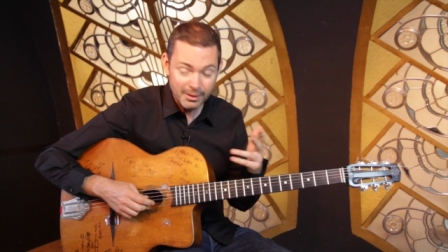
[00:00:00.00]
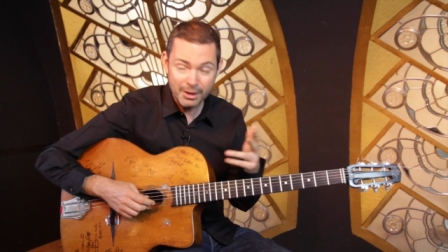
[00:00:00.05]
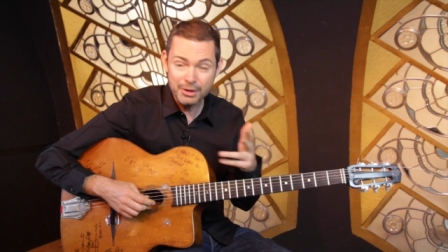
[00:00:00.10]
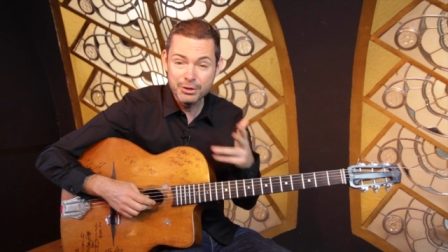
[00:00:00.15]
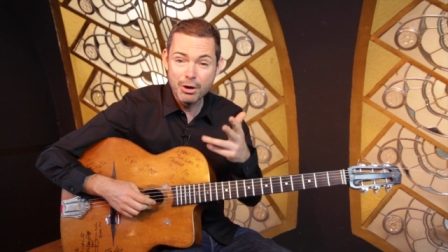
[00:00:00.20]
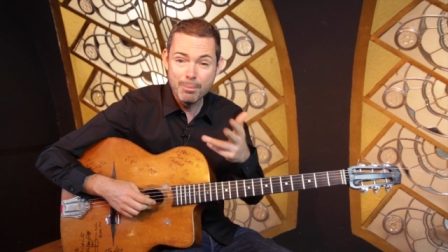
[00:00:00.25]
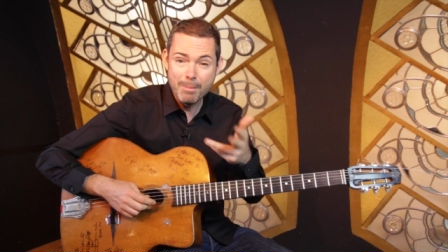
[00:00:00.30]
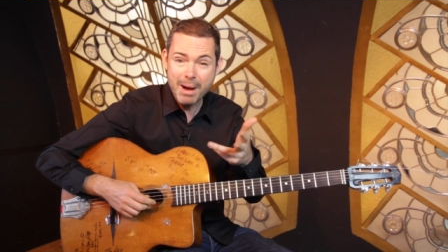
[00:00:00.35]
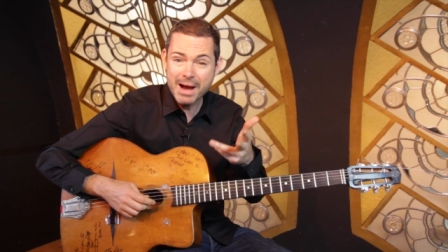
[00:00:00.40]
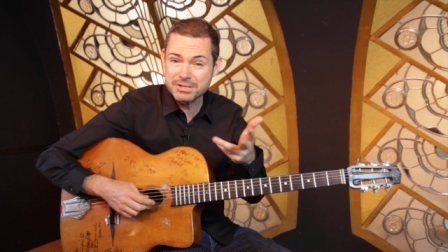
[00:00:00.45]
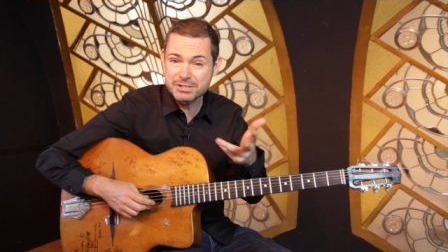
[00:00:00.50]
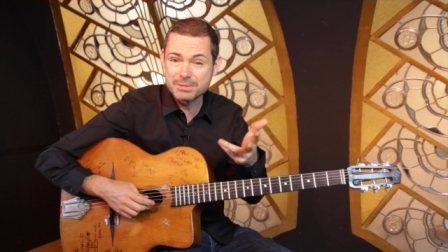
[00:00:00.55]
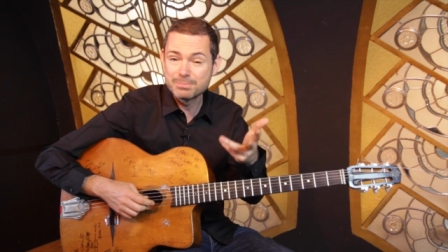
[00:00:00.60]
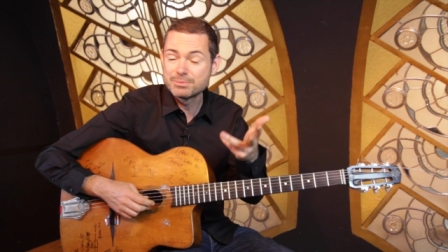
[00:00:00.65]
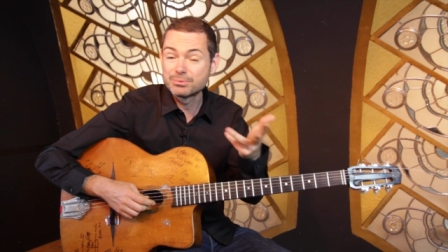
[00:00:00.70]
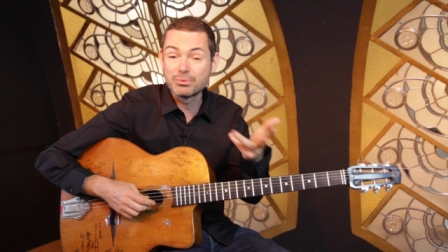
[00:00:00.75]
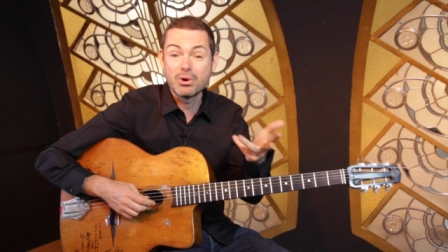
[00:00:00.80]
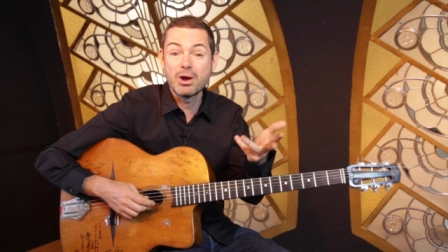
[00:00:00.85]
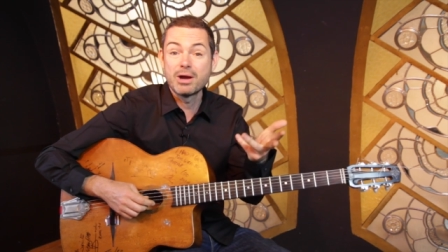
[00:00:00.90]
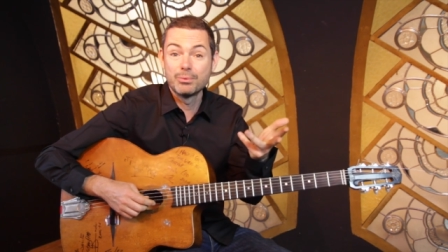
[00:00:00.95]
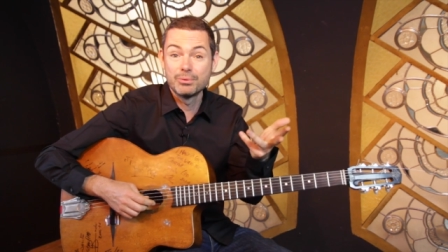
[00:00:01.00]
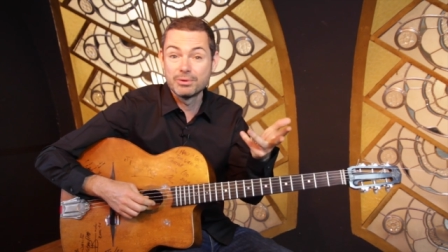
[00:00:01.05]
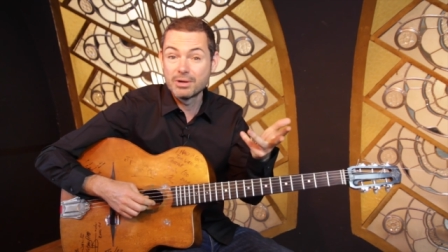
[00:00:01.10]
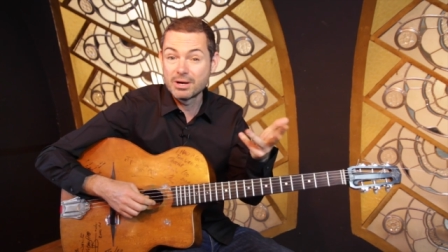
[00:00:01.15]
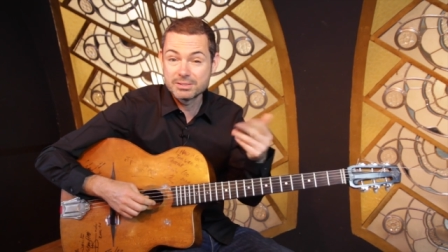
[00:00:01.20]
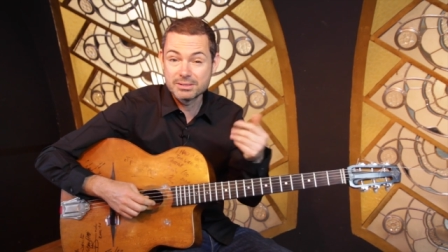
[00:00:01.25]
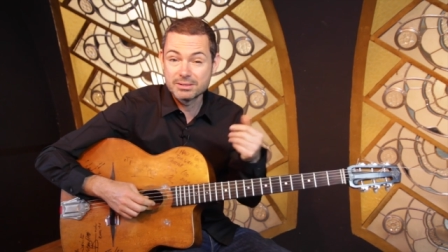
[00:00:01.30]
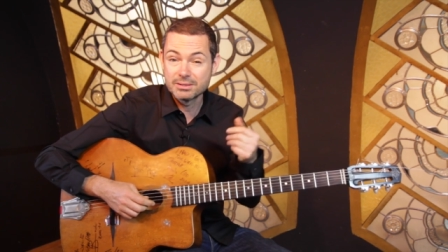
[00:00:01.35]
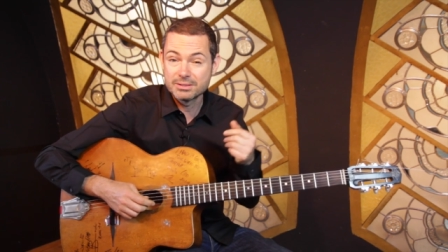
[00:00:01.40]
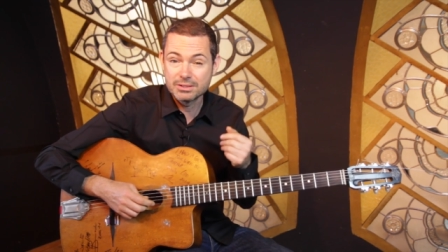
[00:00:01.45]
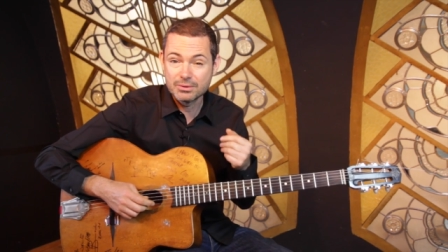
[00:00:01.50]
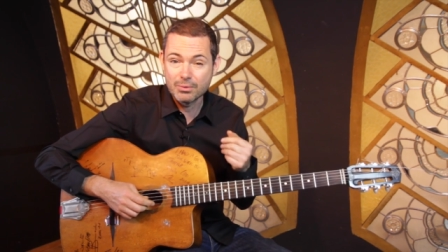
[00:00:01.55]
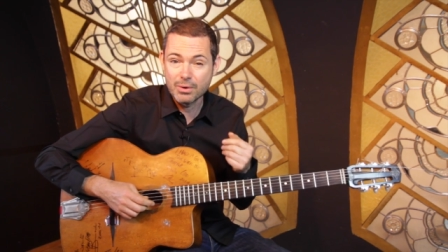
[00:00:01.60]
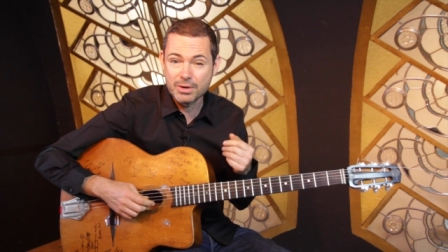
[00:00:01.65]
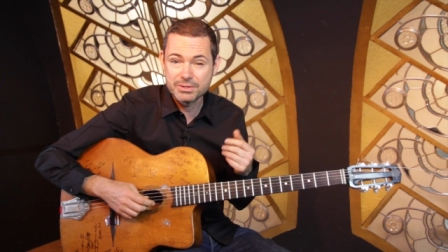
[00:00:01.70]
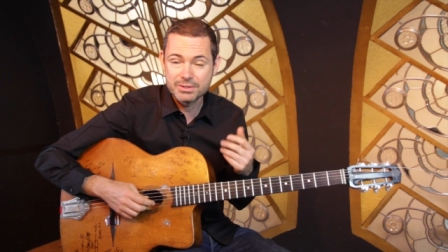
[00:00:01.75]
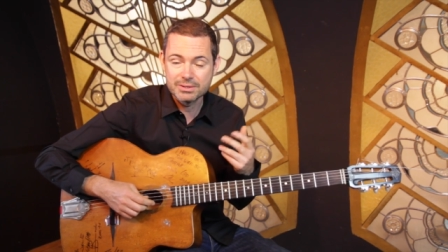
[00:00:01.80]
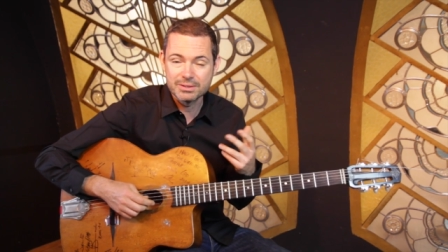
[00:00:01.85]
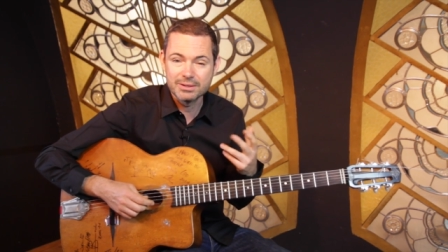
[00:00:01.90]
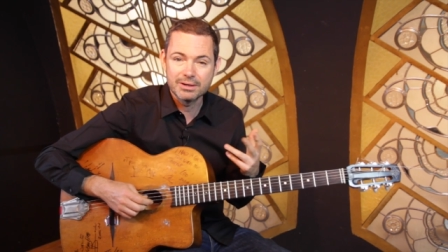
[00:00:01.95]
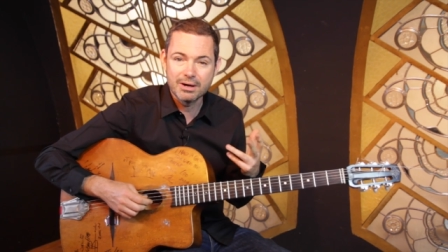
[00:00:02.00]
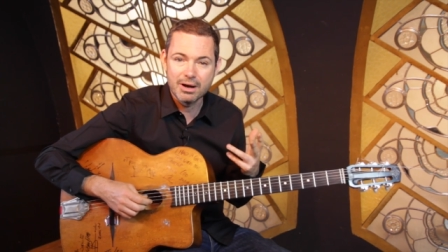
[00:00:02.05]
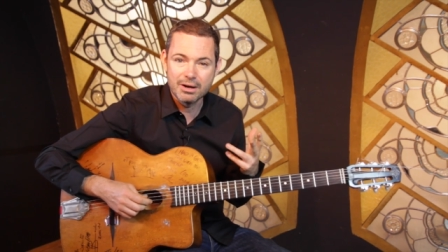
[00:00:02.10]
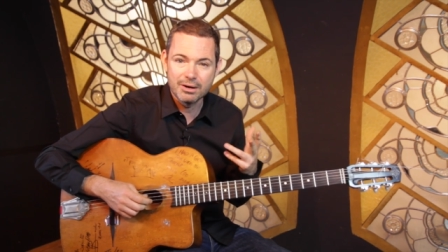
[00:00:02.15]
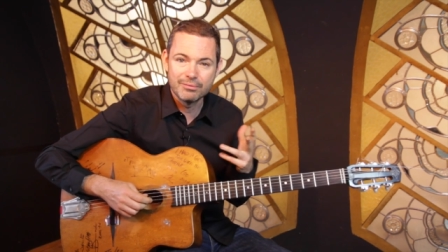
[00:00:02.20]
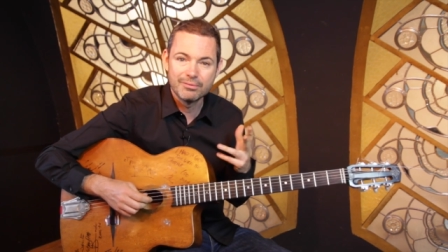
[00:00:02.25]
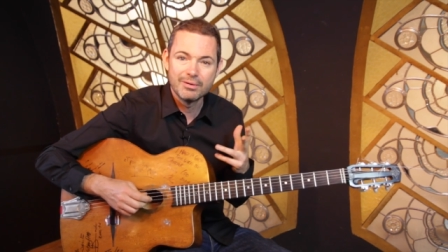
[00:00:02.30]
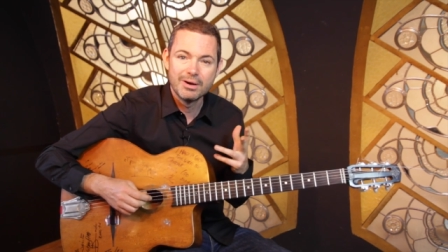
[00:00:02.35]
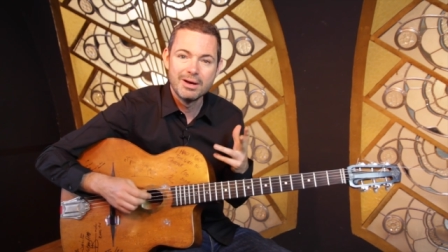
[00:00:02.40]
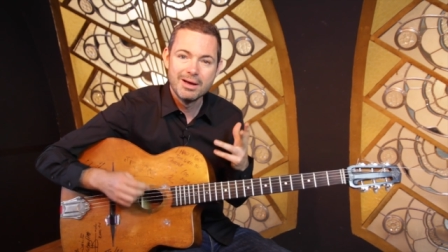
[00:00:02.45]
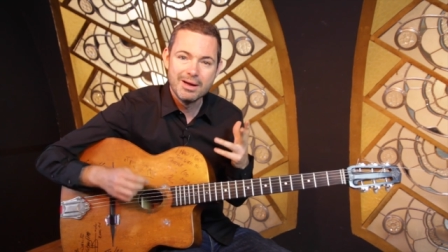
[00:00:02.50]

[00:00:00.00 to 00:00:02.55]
you know, Maxim's right with asking this question that kind of